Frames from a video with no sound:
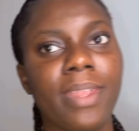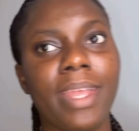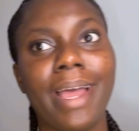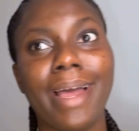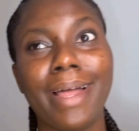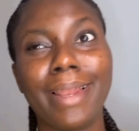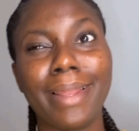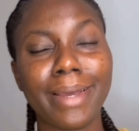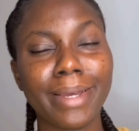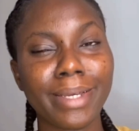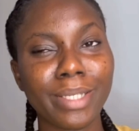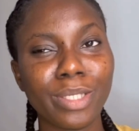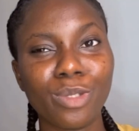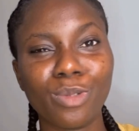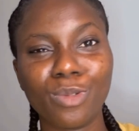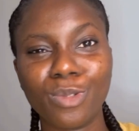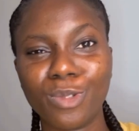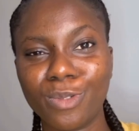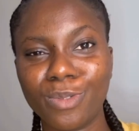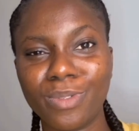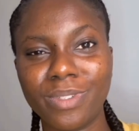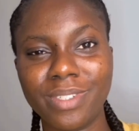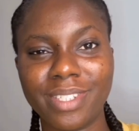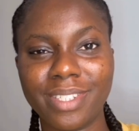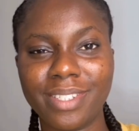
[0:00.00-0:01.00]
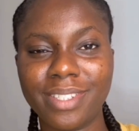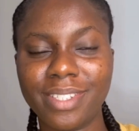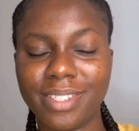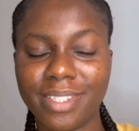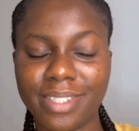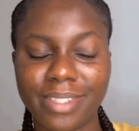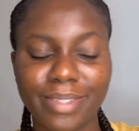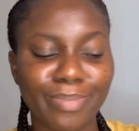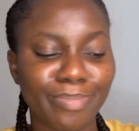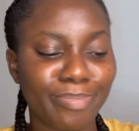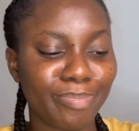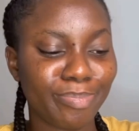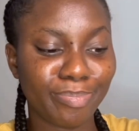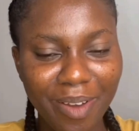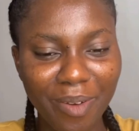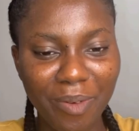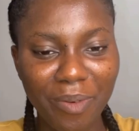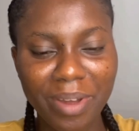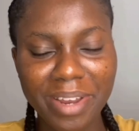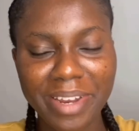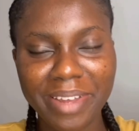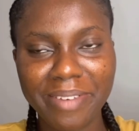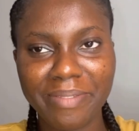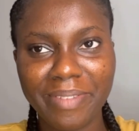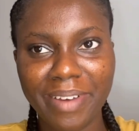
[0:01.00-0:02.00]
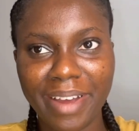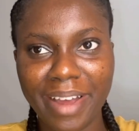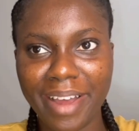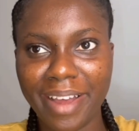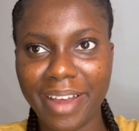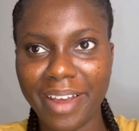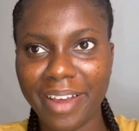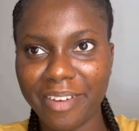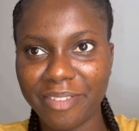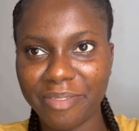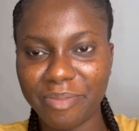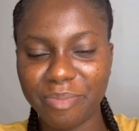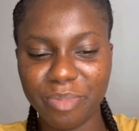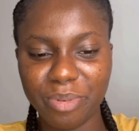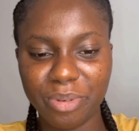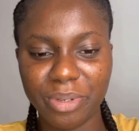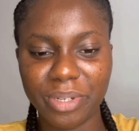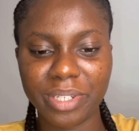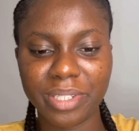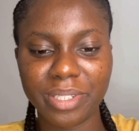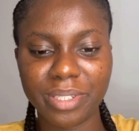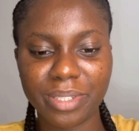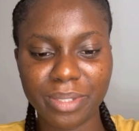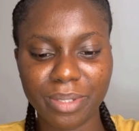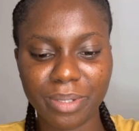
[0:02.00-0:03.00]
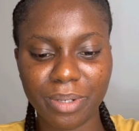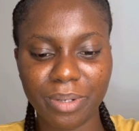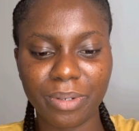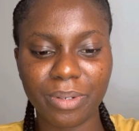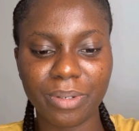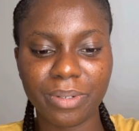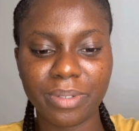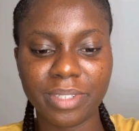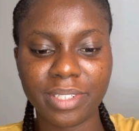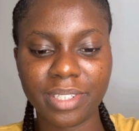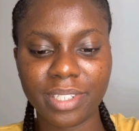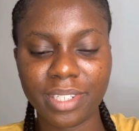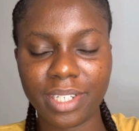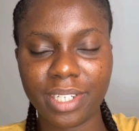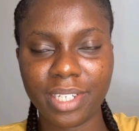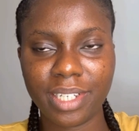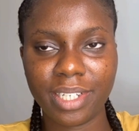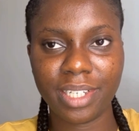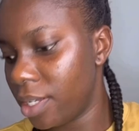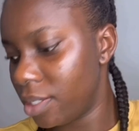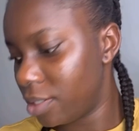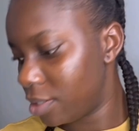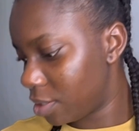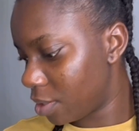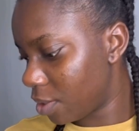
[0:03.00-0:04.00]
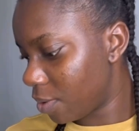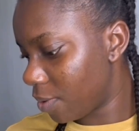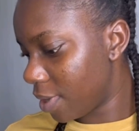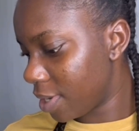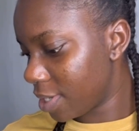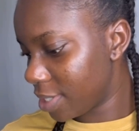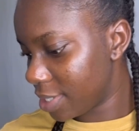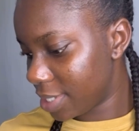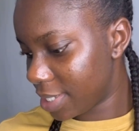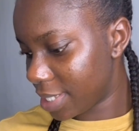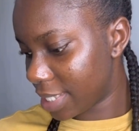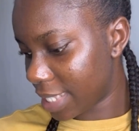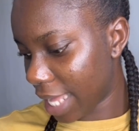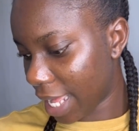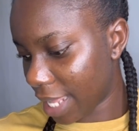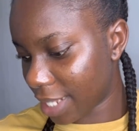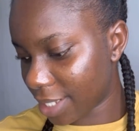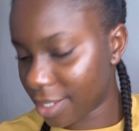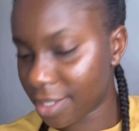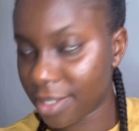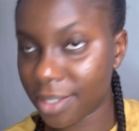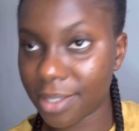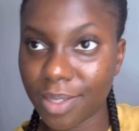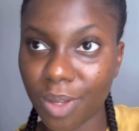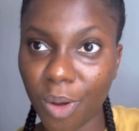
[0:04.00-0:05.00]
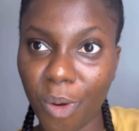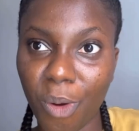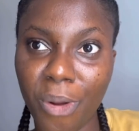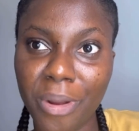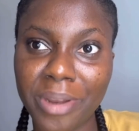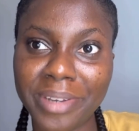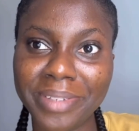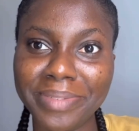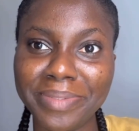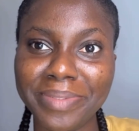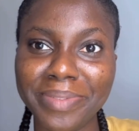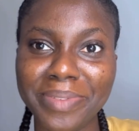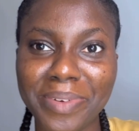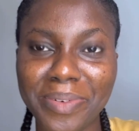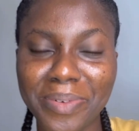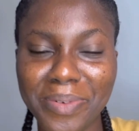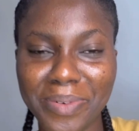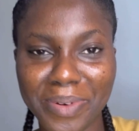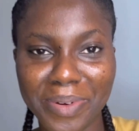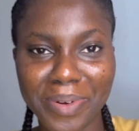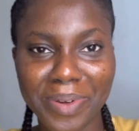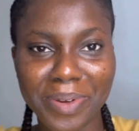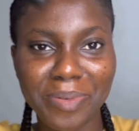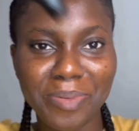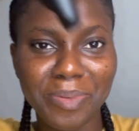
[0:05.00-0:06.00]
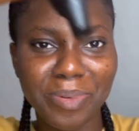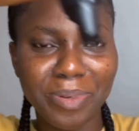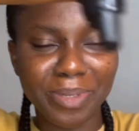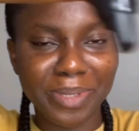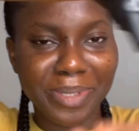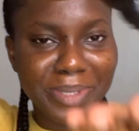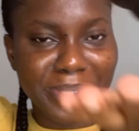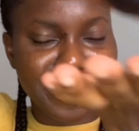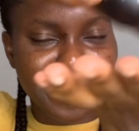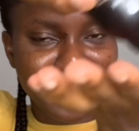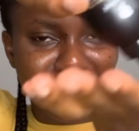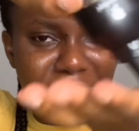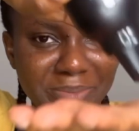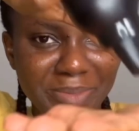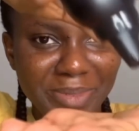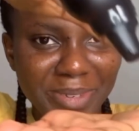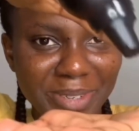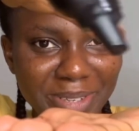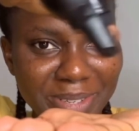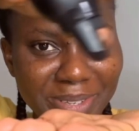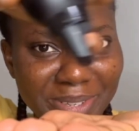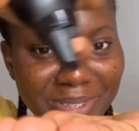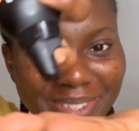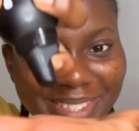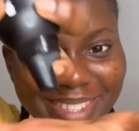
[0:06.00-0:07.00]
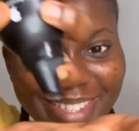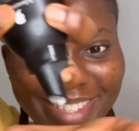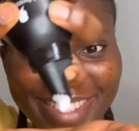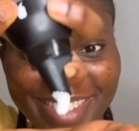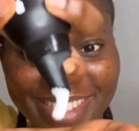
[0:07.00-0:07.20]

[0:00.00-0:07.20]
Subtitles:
I like to do this whenever I have braids on. So once that's done, we're going to put some this.